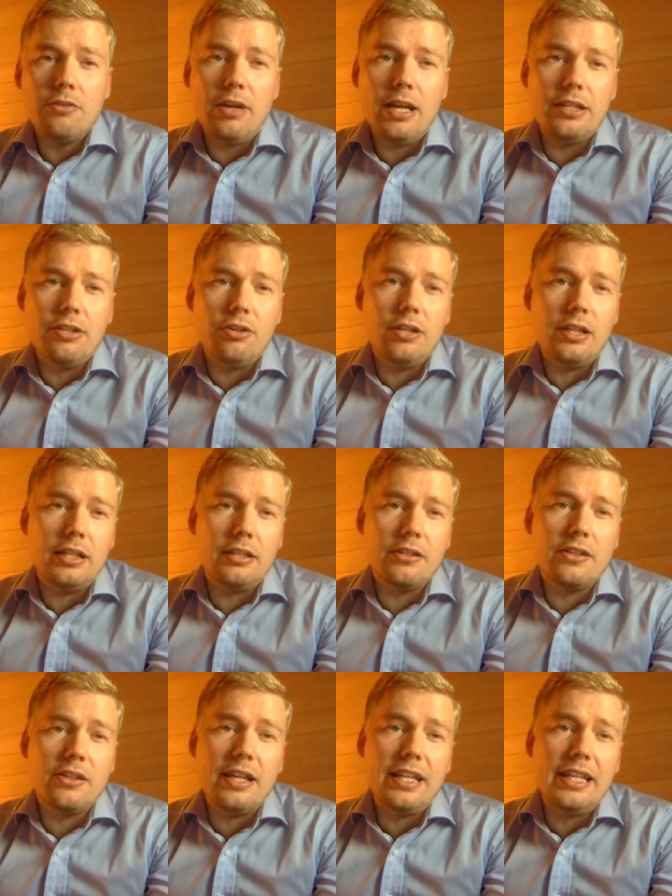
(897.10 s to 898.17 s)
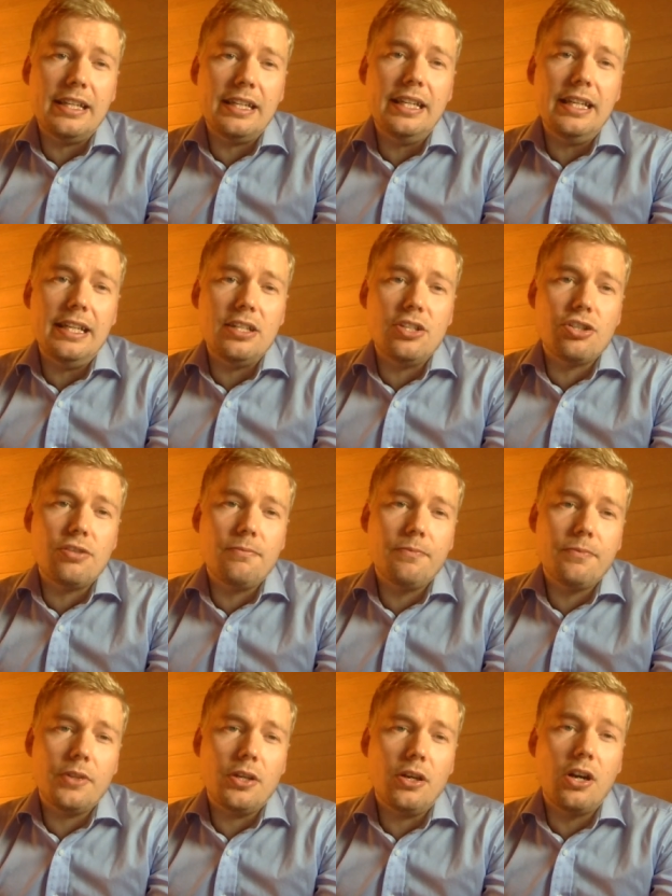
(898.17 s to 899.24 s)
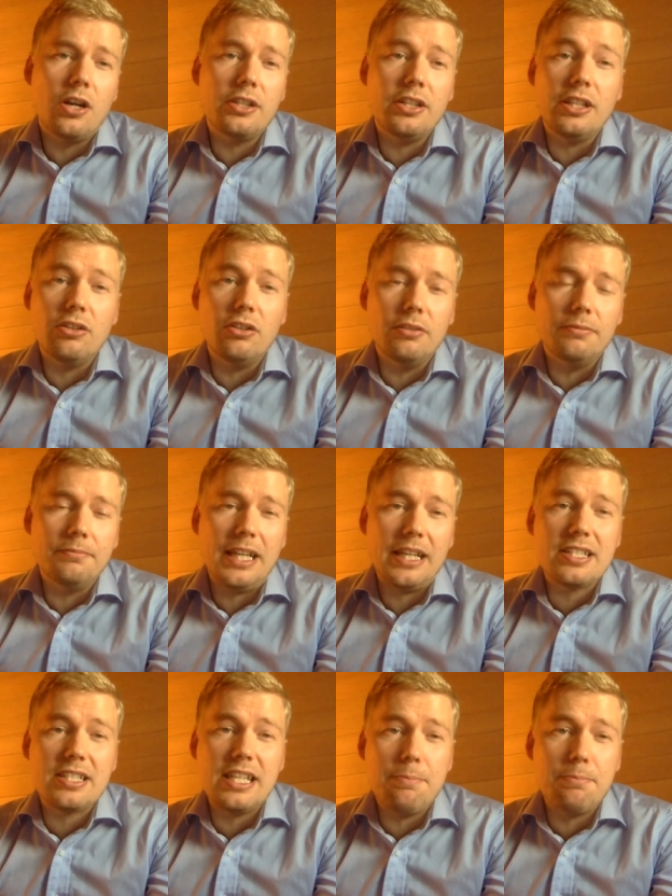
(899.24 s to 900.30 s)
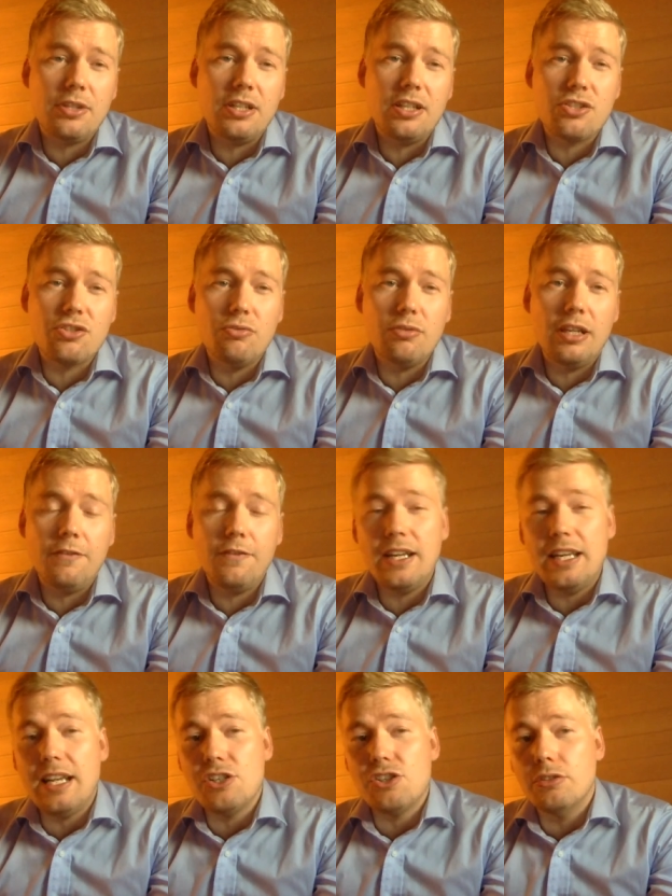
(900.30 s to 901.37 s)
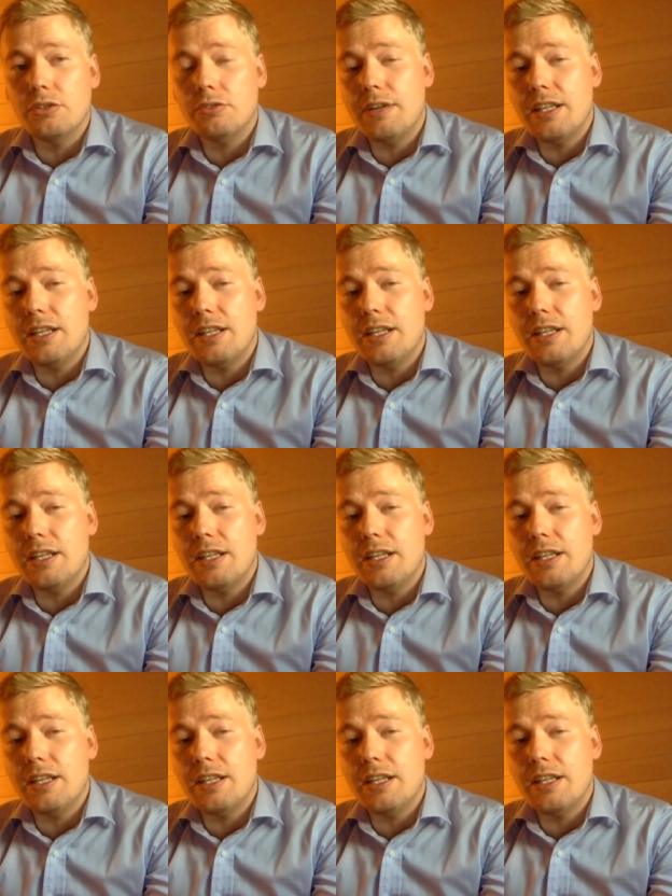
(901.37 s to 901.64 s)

rather than tying each article acceptance to a financial